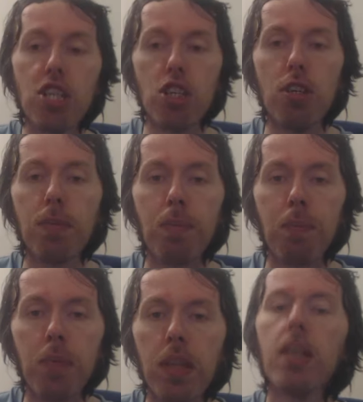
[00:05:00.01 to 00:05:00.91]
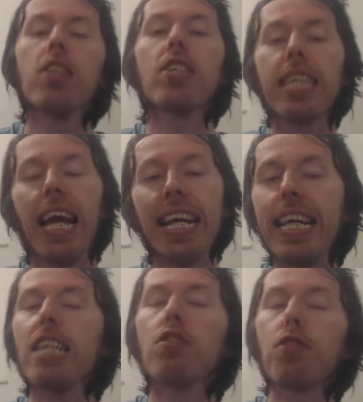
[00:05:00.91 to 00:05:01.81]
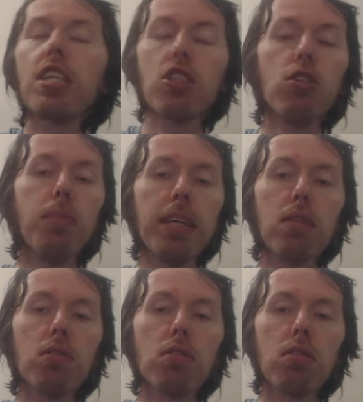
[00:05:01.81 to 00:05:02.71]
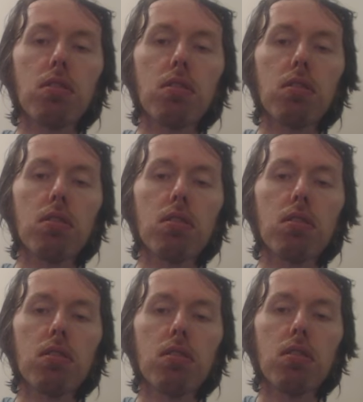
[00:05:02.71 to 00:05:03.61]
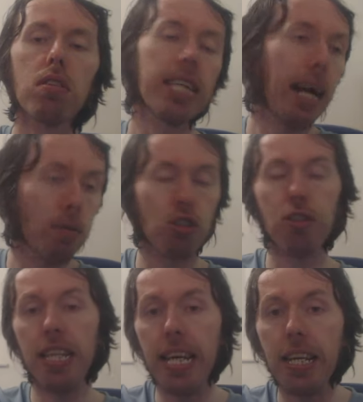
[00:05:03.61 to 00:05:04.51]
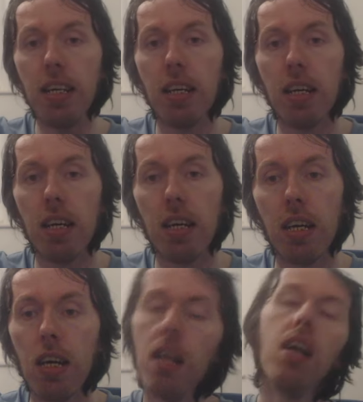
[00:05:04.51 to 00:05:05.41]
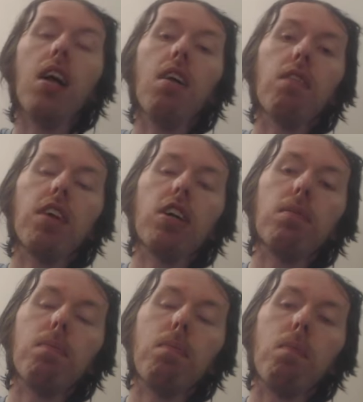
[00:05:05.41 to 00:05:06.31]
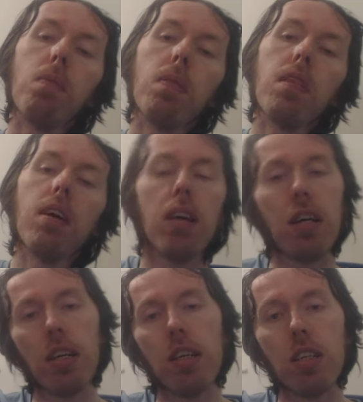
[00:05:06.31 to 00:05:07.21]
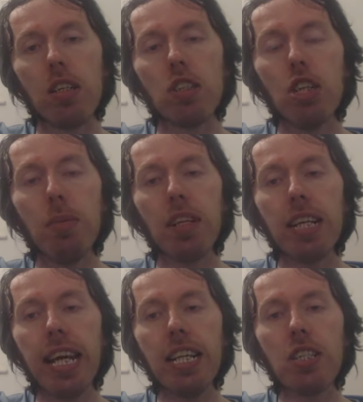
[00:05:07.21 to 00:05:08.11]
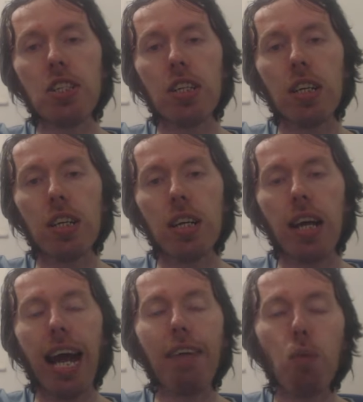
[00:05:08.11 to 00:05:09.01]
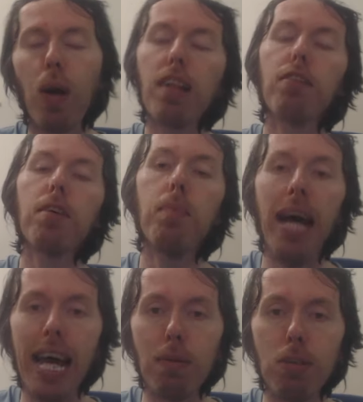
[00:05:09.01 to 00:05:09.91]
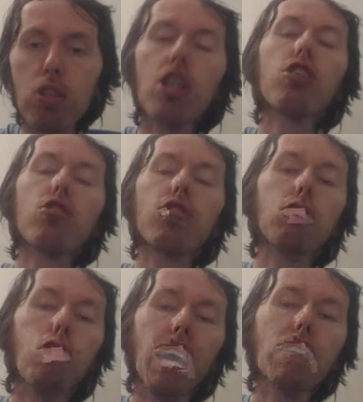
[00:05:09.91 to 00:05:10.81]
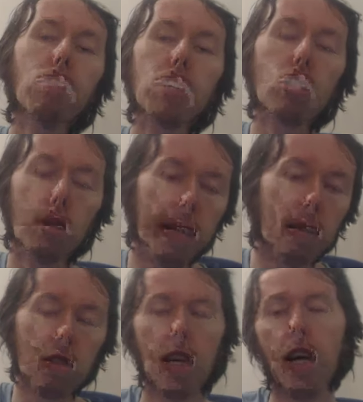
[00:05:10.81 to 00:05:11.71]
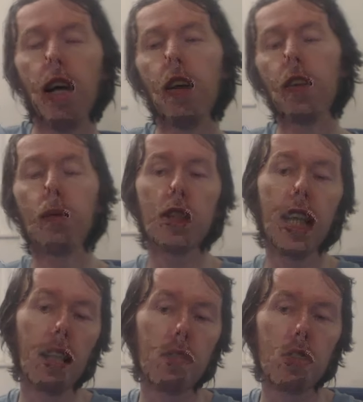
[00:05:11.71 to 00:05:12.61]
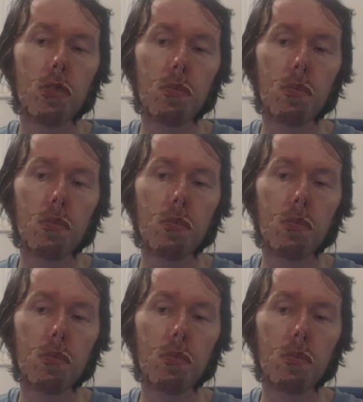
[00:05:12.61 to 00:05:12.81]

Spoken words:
mission to get kids free school meals? countering in that some of the kids have wealthy parents so they can pay physical meals themselves.